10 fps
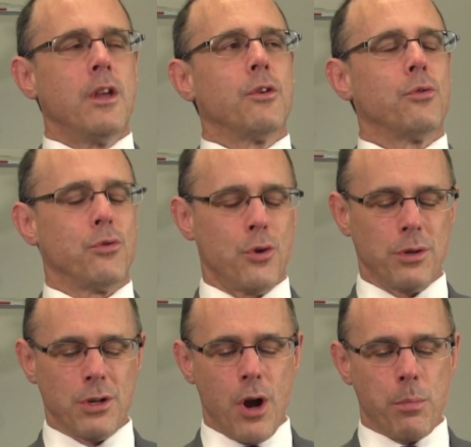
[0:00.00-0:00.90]
put there
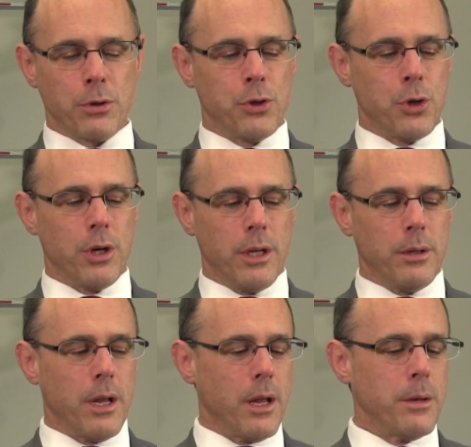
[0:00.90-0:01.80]
is an
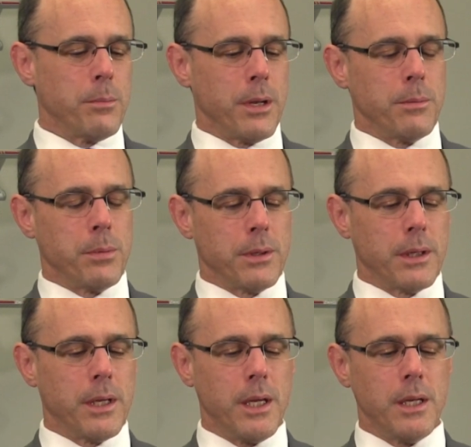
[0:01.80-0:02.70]
opportunity, that, but but the
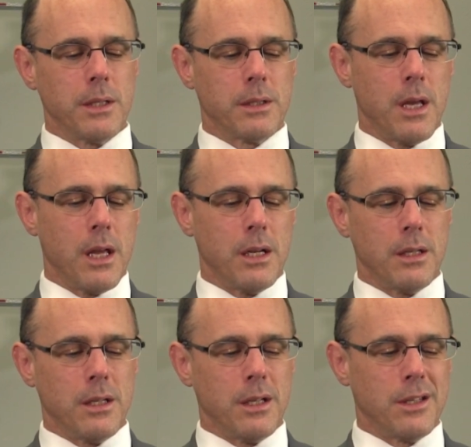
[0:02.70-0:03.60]
key is that
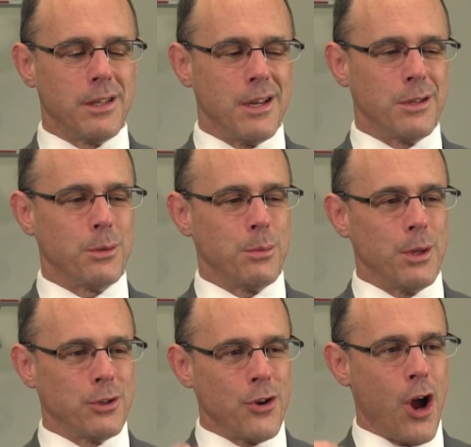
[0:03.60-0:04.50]
it, it, it
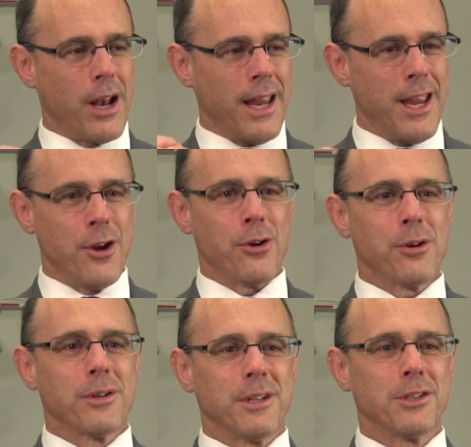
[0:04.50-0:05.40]
it's not
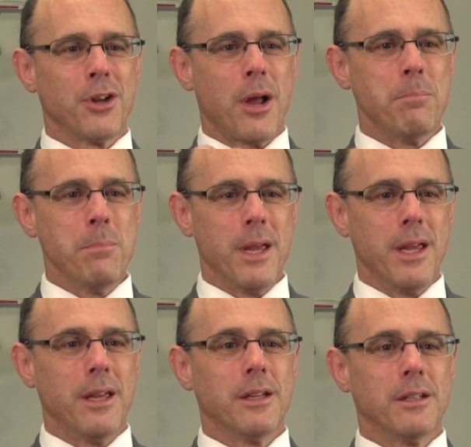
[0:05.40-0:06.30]
here. It's not
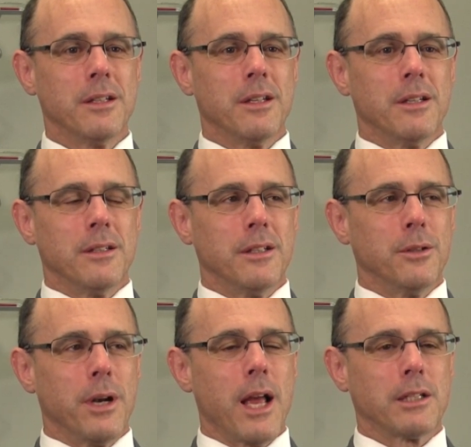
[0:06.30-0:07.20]
me.
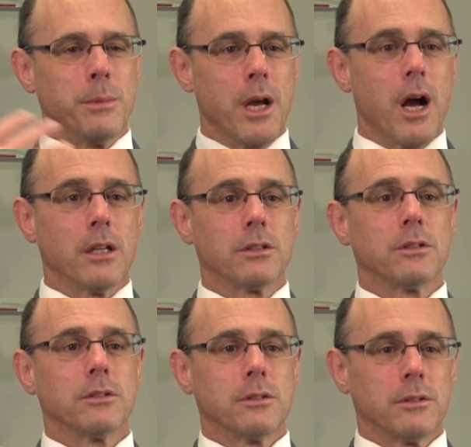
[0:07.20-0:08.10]
You know, it has to be
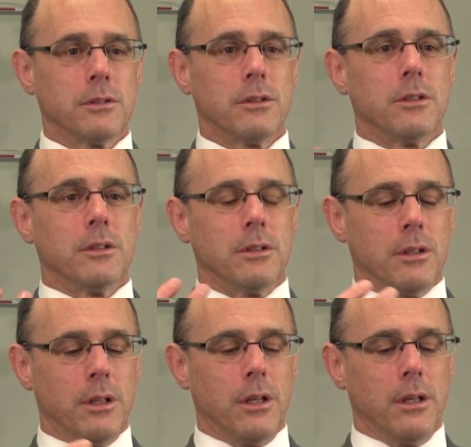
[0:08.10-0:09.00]
us. Right.
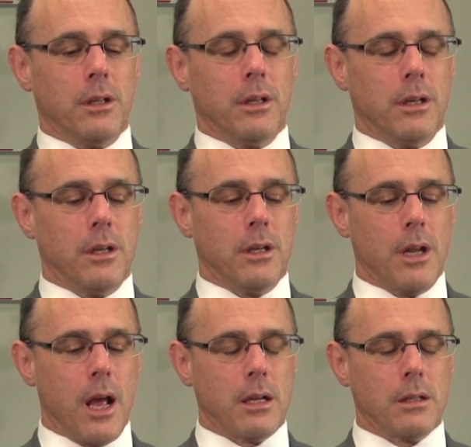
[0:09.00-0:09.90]
And, and,
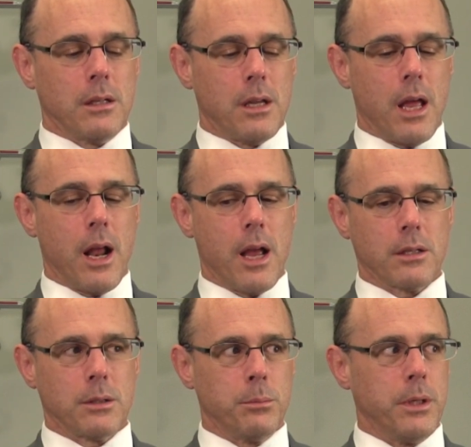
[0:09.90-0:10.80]
and that that
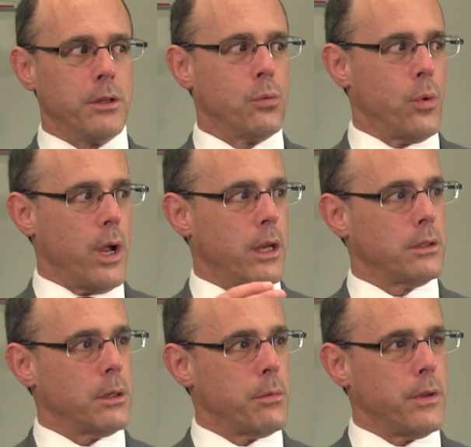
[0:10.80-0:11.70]
has to be the way
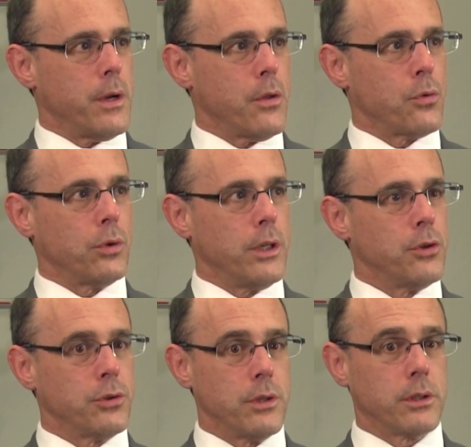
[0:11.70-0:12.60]
some of the other
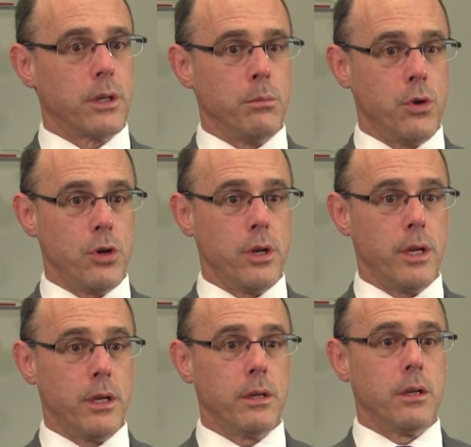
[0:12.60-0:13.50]
leaders in this
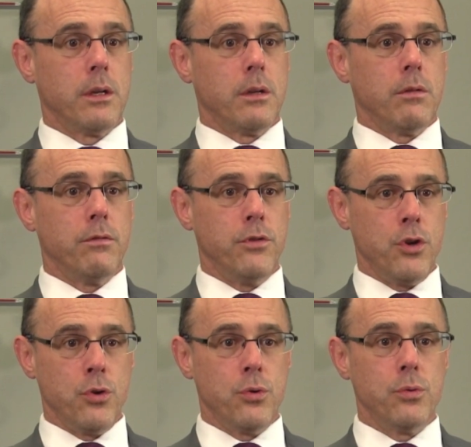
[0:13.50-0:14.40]
community
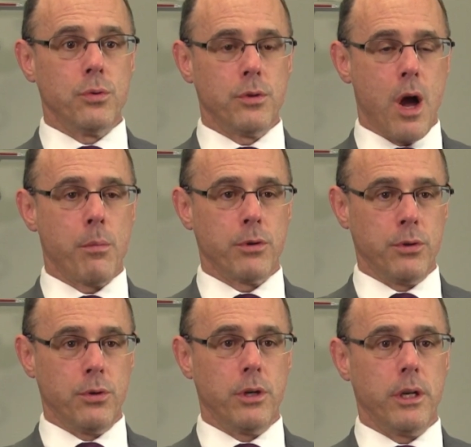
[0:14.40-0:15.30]
view the
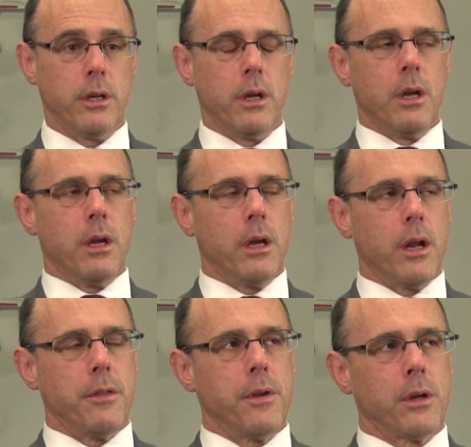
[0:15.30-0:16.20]
opportunity.
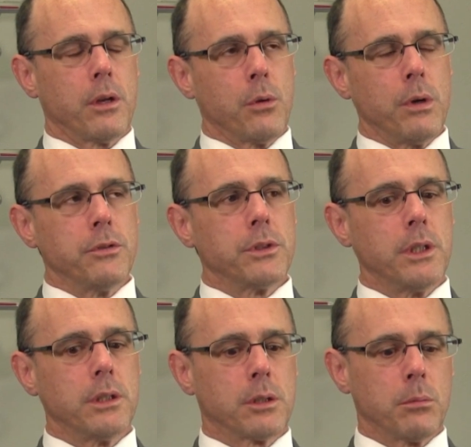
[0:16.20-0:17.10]
And I think that we've
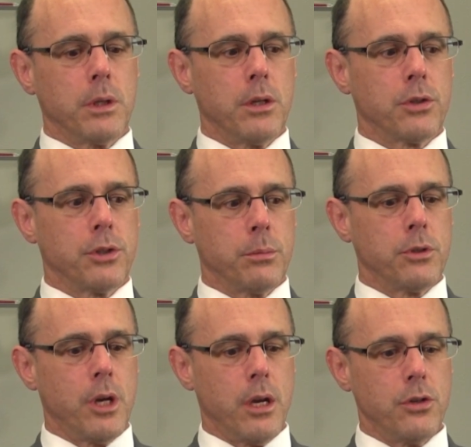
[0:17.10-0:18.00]
seen some
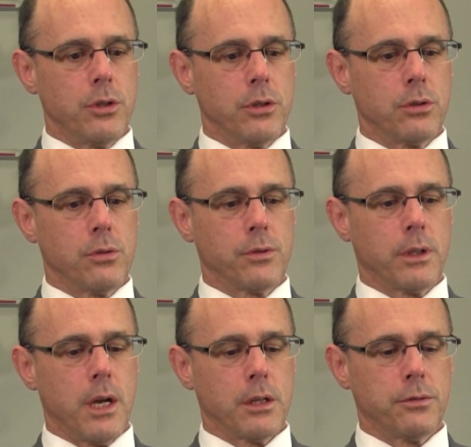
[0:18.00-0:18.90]
leadership changes over
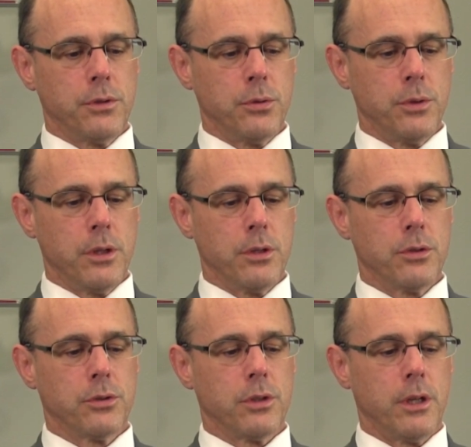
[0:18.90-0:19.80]
the last few
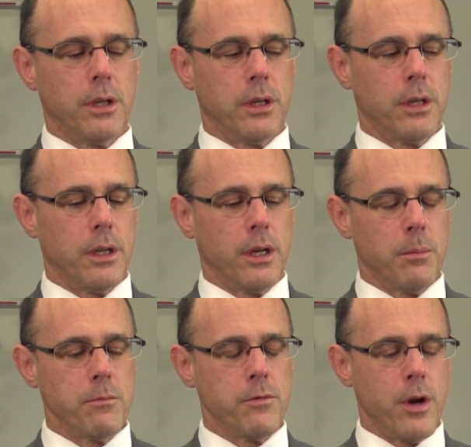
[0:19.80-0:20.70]
years, and, and
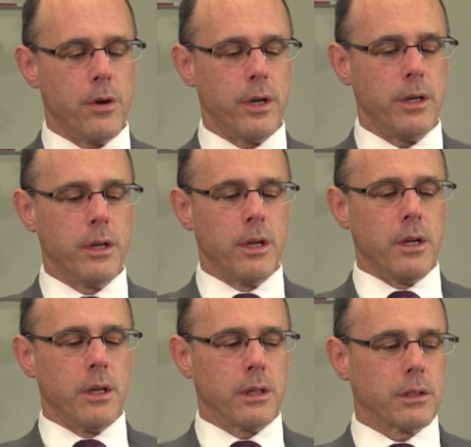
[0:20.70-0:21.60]
I'm very
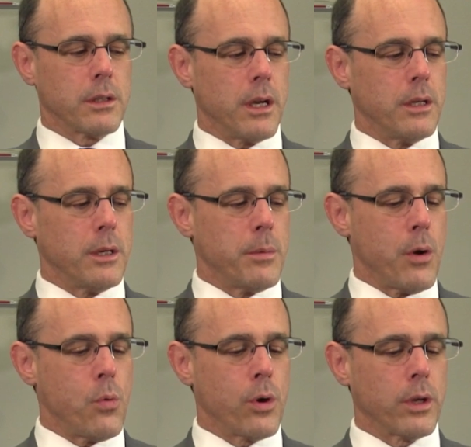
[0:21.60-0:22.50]
excited
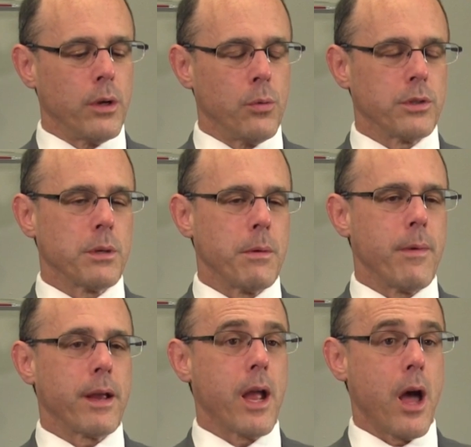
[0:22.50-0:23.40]
about working with some of
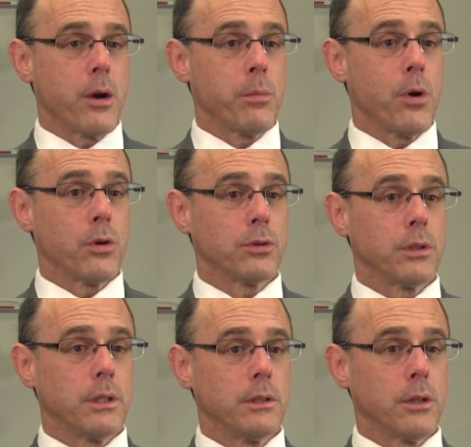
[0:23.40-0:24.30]
my
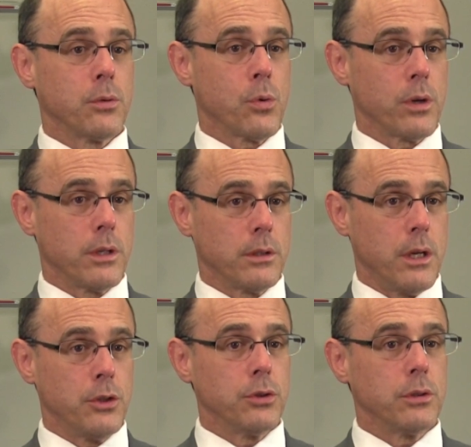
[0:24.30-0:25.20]
counterparts at these other
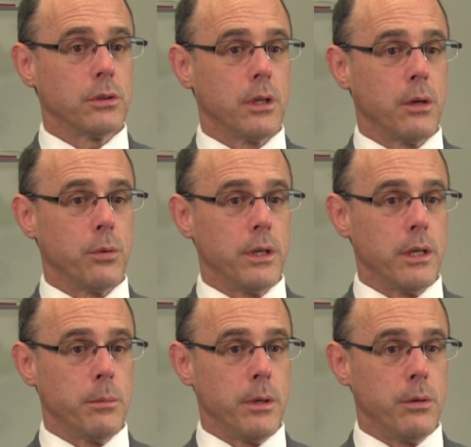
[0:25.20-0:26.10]
organizations that we
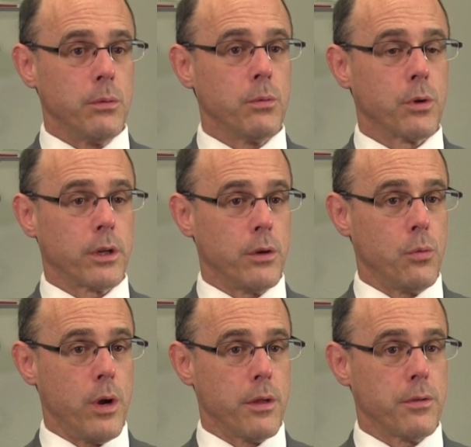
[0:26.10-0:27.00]
need to be
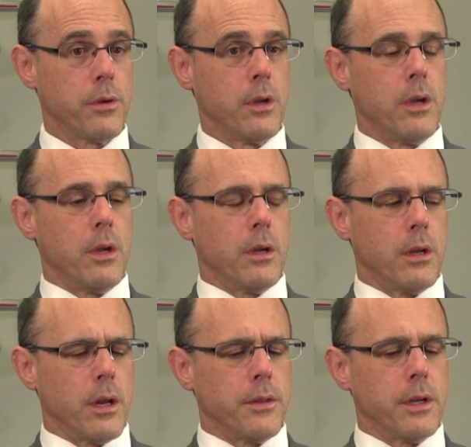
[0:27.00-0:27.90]
working with.
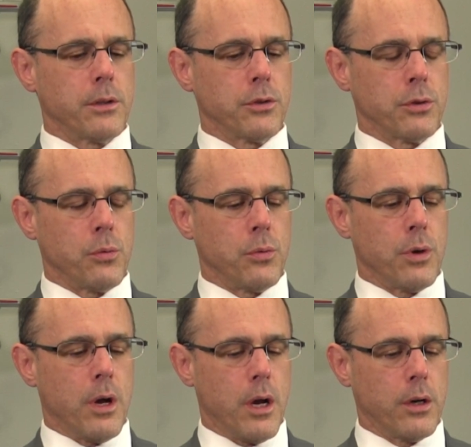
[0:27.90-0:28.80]
And I think there's a,
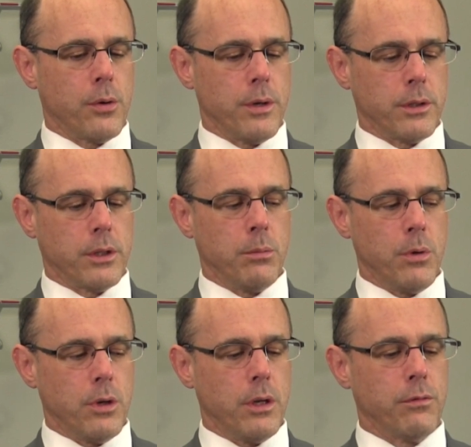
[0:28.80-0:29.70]
a hunger in this
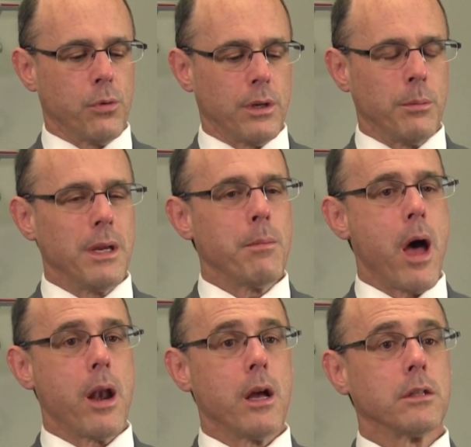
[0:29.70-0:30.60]
community for it to be
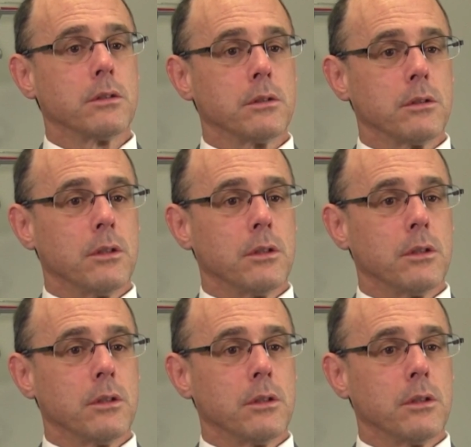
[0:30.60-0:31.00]
about us.